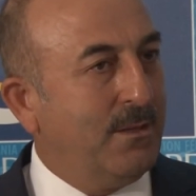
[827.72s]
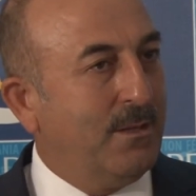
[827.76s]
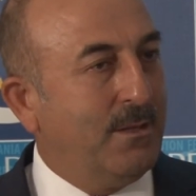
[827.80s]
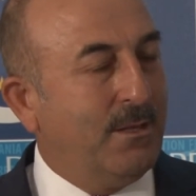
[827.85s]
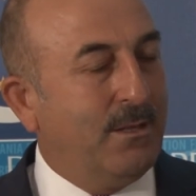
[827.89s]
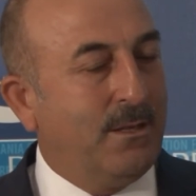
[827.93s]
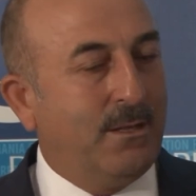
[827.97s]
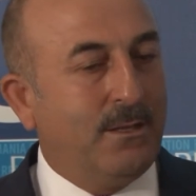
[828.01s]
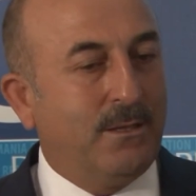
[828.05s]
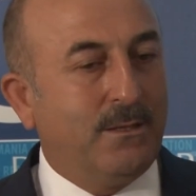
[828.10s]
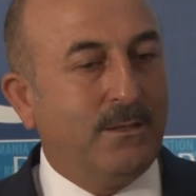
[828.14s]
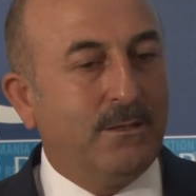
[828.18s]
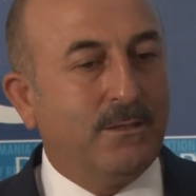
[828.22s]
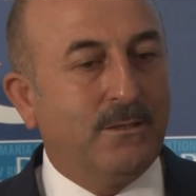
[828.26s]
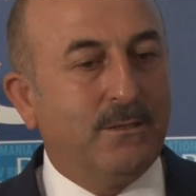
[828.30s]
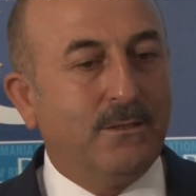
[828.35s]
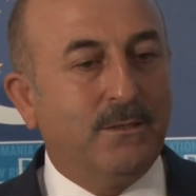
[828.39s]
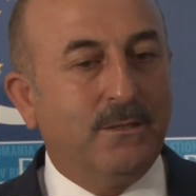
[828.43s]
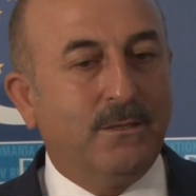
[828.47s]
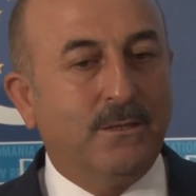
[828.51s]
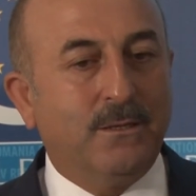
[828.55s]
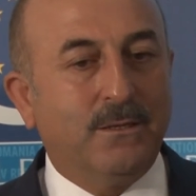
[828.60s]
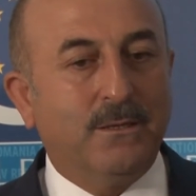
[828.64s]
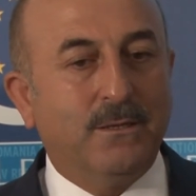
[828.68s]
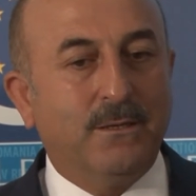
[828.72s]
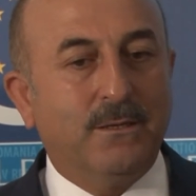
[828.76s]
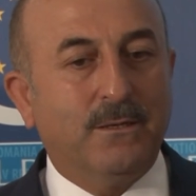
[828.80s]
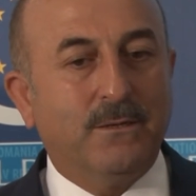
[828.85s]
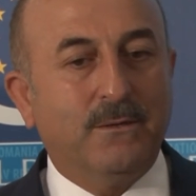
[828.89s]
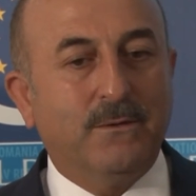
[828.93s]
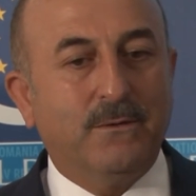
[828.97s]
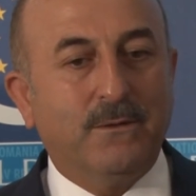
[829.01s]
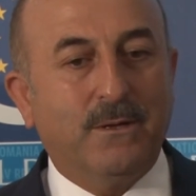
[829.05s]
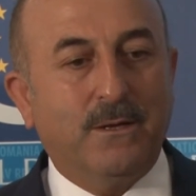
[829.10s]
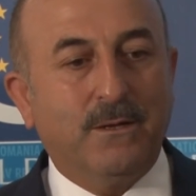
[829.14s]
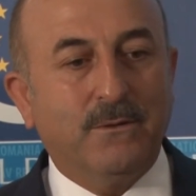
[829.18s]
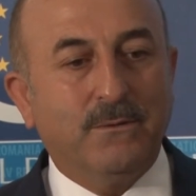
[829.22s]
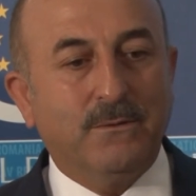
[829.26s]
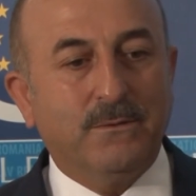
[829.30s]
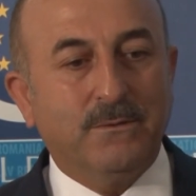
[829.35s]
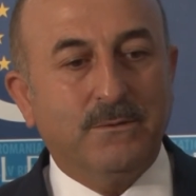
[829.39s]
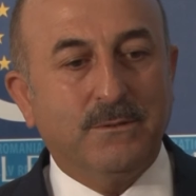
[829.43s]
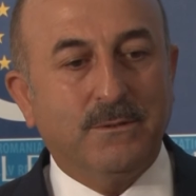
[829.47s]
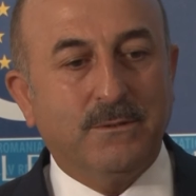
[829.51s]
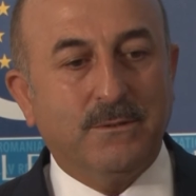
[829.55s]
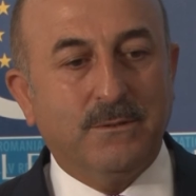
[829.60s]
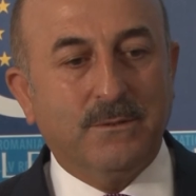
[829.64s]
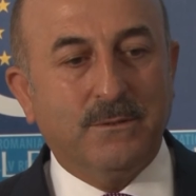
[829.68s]
and, uh, uh
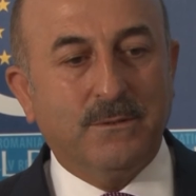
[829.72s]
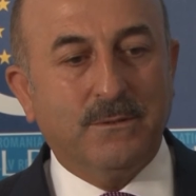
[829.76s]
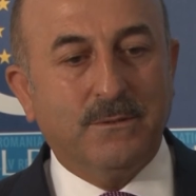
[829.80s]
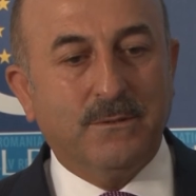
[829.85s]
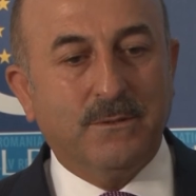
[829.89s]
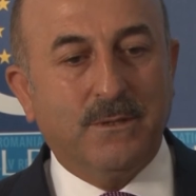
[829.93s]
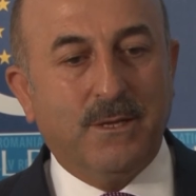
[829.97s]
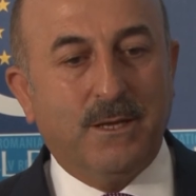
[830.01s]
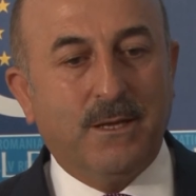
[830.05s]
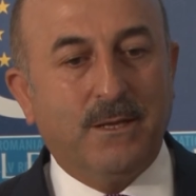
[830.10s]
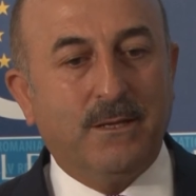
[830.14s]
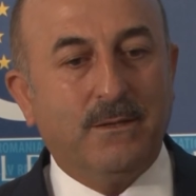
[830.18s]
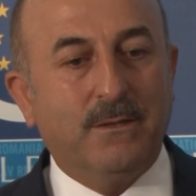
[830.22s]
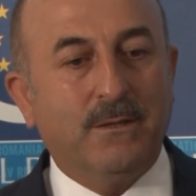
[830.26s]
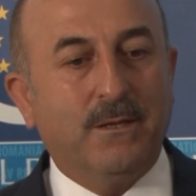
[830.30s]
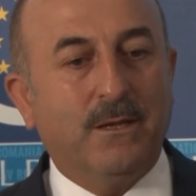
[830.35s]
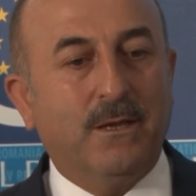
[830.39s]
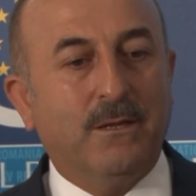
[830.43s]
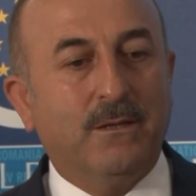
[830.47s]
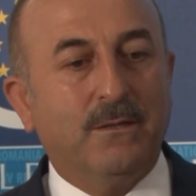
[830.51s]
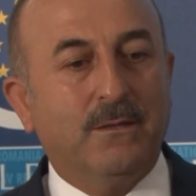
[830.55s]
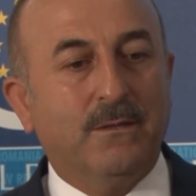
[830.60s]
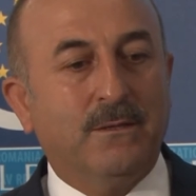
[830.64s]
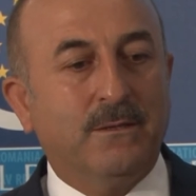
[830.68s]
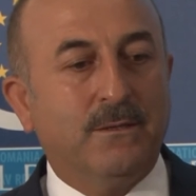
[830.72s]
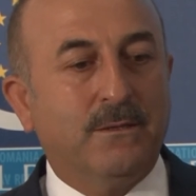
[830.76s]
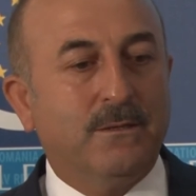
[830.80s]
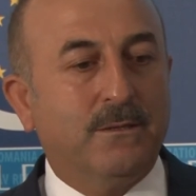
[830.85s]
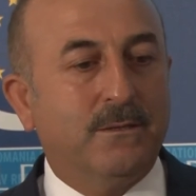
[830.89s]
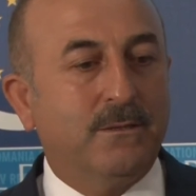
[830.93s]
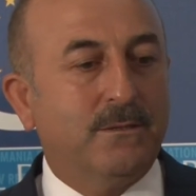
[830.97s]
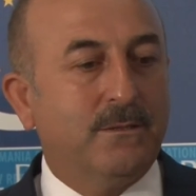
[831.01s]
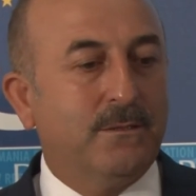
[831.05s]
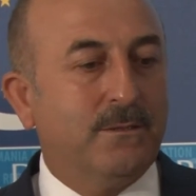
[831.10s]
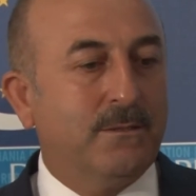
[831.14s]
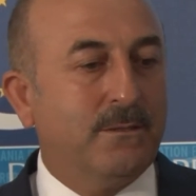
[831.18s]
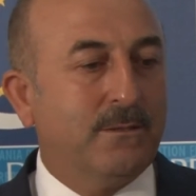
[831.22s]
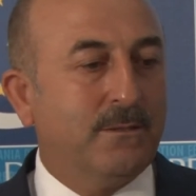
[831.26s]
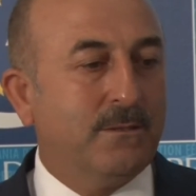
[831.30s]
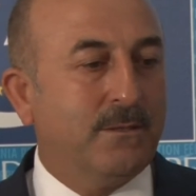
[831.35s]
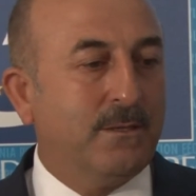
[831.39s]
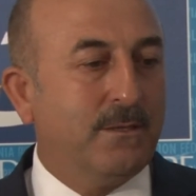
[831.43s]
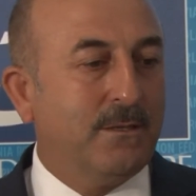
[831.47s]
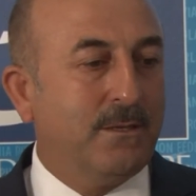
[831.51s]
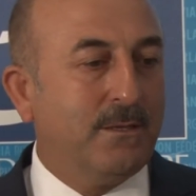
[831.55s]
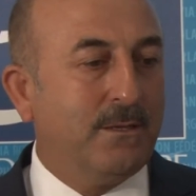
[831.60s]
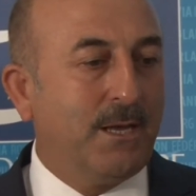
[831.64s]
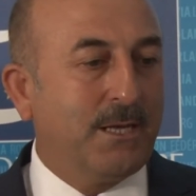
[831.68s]
and uh,
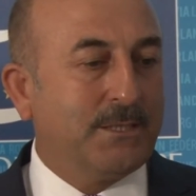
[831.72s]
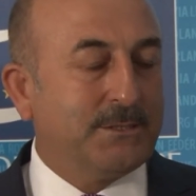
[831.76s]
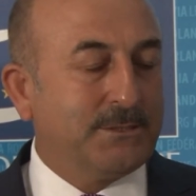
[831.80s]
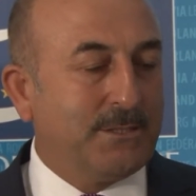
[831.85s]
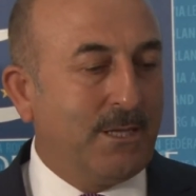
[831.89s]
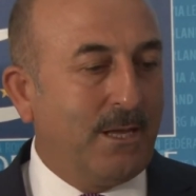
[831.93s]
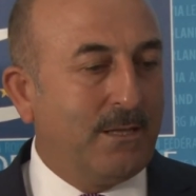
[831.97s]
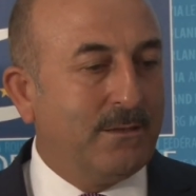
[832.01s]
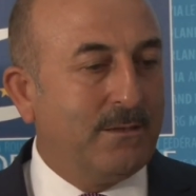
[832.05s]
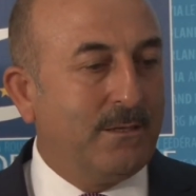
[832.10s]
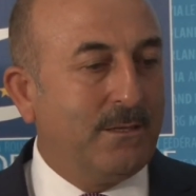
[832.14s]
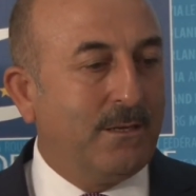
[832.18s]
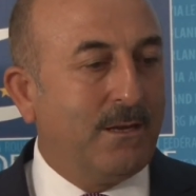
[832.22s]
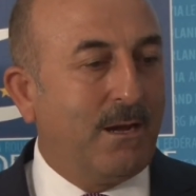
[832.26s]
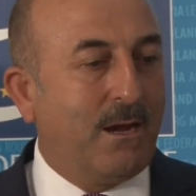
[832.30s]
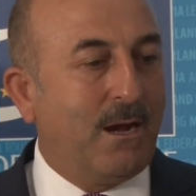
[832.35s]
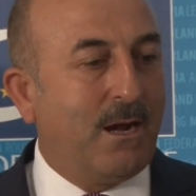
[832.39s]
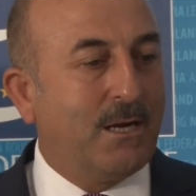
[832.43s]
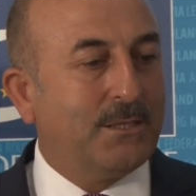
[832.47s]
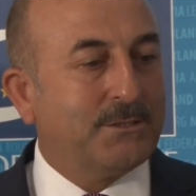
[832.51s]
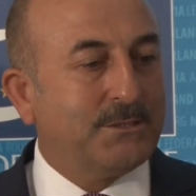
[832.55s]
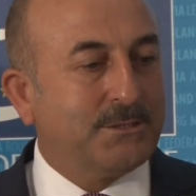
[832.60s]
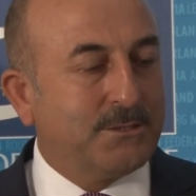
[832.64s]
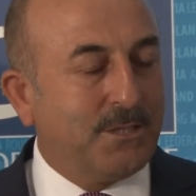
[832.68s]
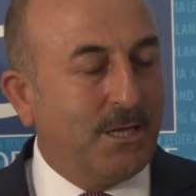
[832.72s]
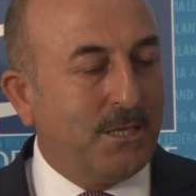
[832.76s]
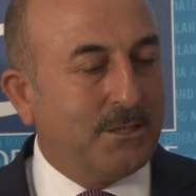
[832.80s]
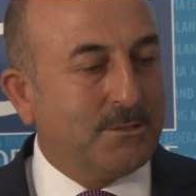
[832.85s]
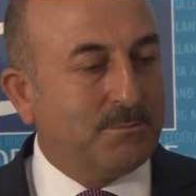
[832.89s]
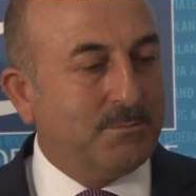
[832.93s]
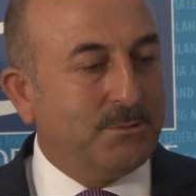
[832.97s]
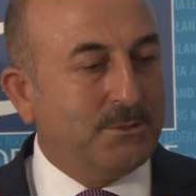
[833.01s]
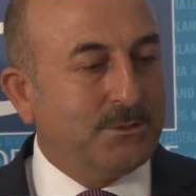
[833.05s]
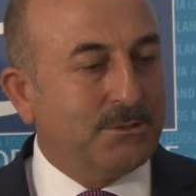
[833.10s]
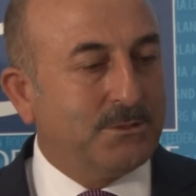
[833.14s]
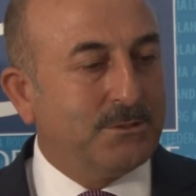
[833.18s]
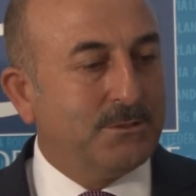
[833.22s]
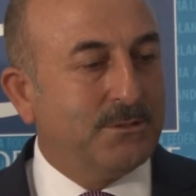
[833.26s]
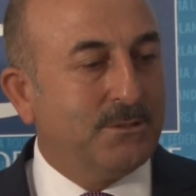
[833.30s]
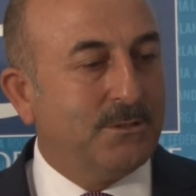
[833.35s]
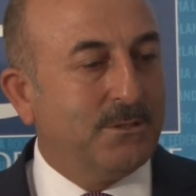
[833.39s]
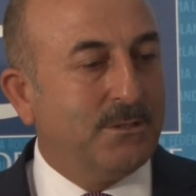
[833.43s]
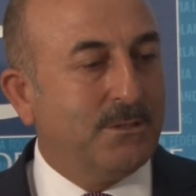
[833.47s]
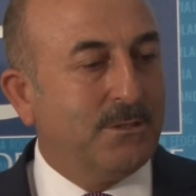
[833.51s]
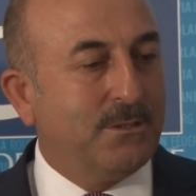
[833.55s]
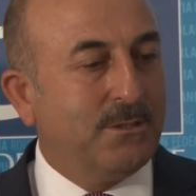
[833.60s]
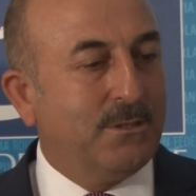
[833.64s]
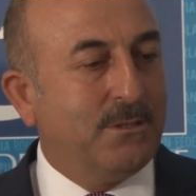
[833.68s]
extending harsh statements
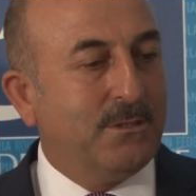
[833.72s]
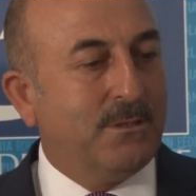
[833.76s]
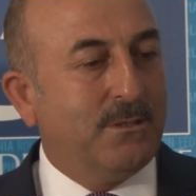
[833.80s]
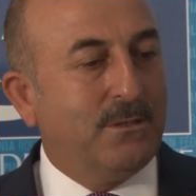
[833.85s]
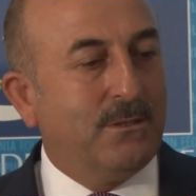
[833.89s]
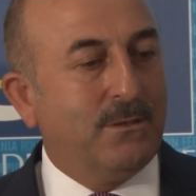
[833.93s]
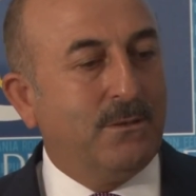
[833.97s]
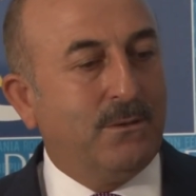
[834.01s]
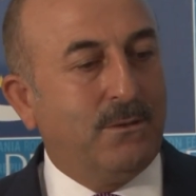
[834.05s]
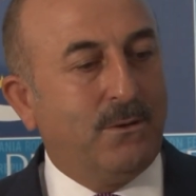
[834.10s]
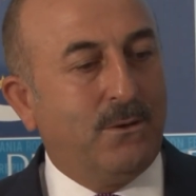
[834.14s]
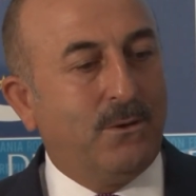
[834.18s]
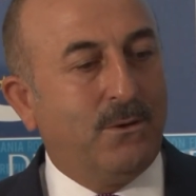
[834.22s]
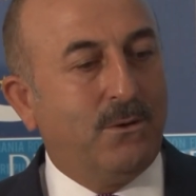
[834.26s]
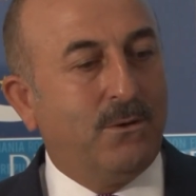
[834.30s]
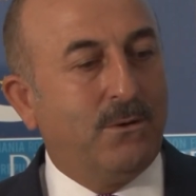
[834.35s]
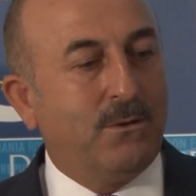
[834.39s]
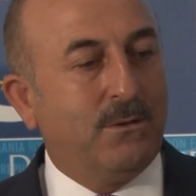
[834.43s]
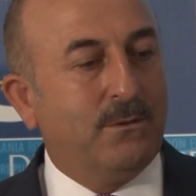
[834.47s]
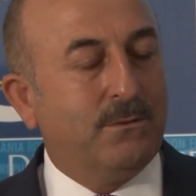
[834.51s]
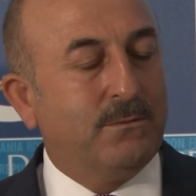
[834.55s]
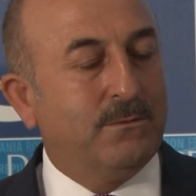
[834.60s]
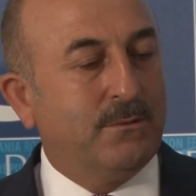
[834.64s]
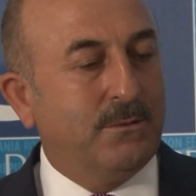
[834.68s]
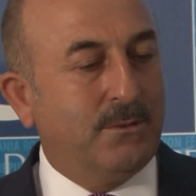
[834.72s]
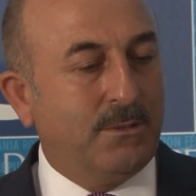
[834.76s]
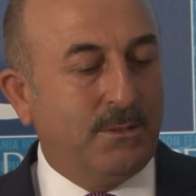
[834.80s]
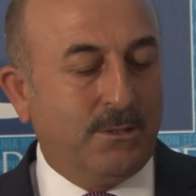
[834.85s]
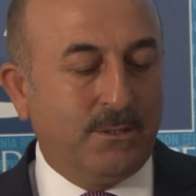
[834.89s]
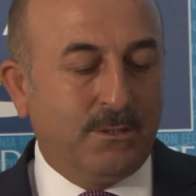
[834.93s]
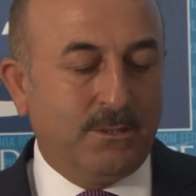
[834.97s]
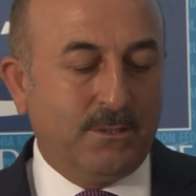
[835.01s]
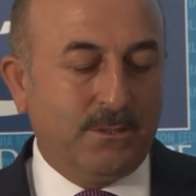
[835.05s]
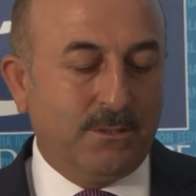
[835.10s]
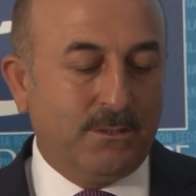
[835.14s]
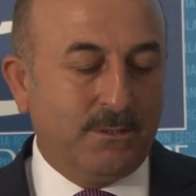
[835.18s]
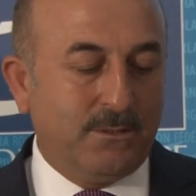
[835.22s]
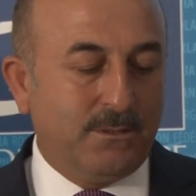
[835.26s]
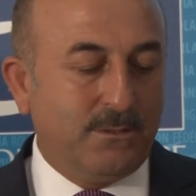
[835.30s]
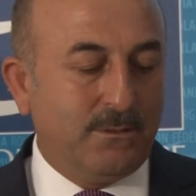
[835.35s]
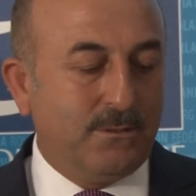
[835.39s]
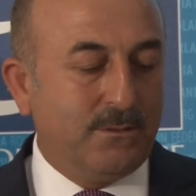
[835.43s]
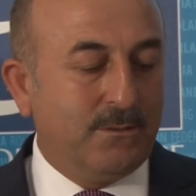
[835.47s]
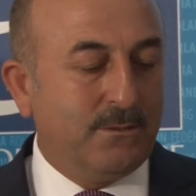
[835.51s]
or uh,